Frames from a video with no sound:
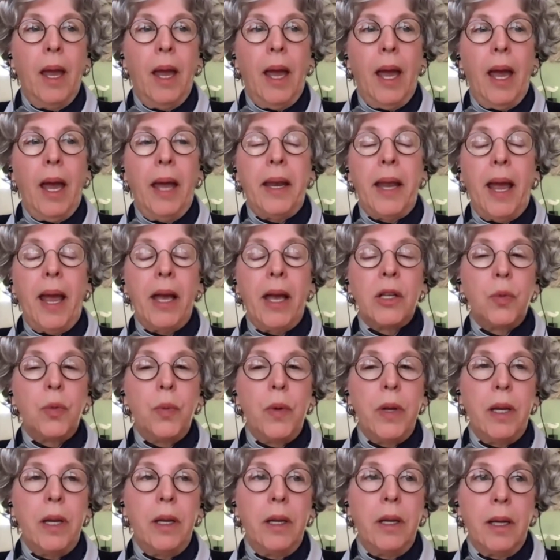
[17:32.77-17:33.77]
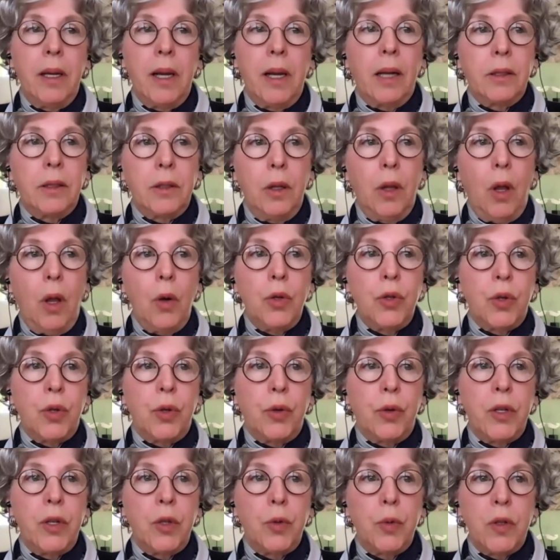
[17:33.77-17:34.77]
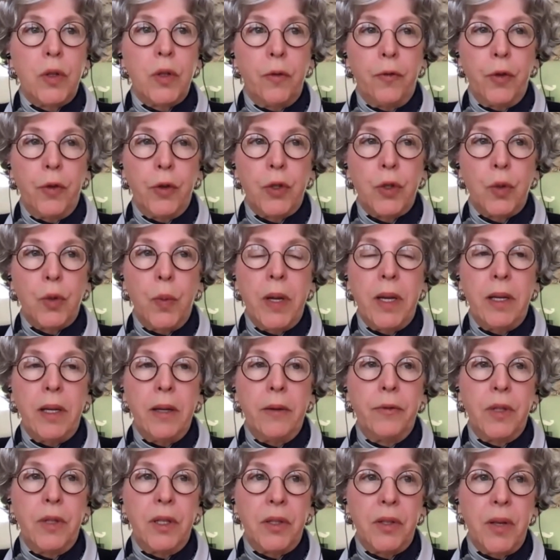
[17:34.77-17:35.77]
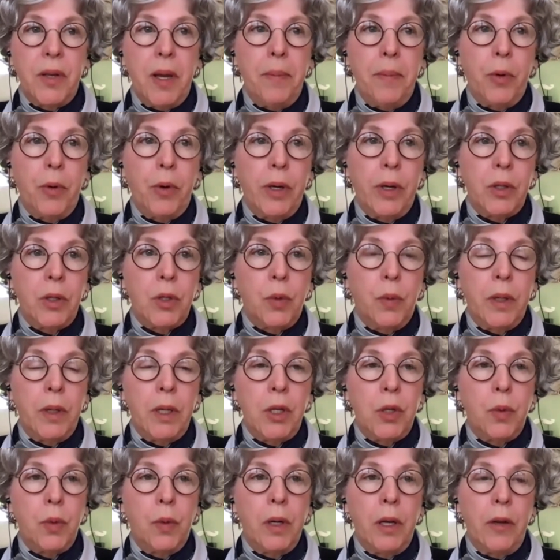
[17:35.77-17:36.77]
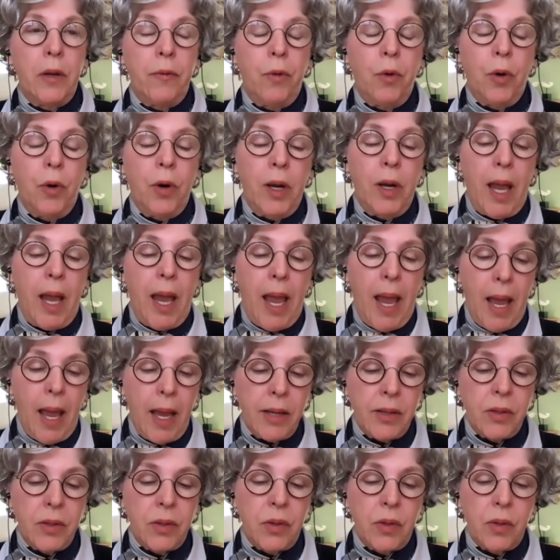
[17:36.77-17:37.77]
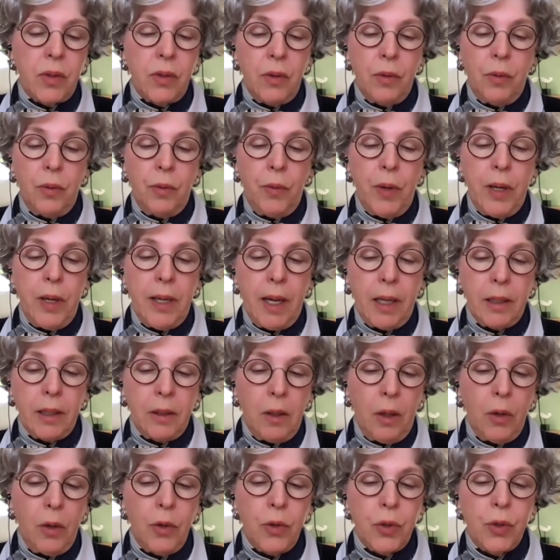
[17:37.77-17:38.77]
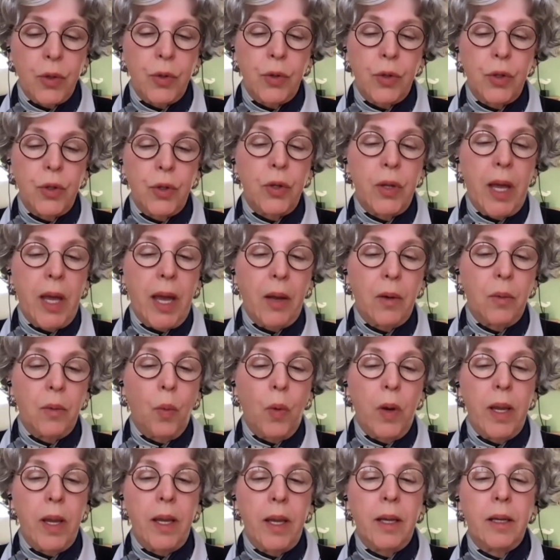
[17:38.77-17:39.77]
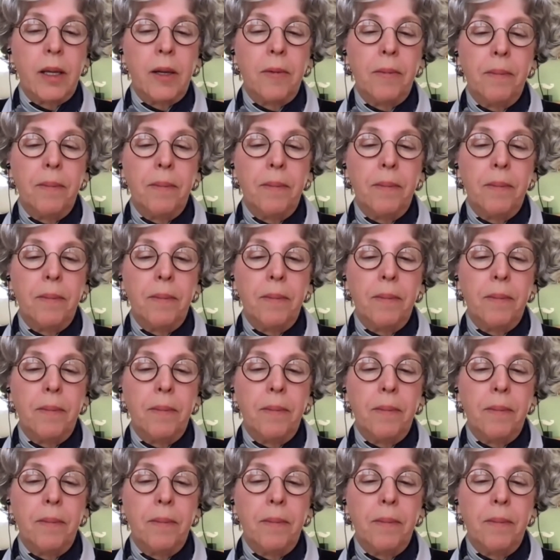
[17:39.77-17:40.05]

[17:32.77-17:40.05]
And as it got closer, this was the first week of December in 2024, and as we got closer to that week,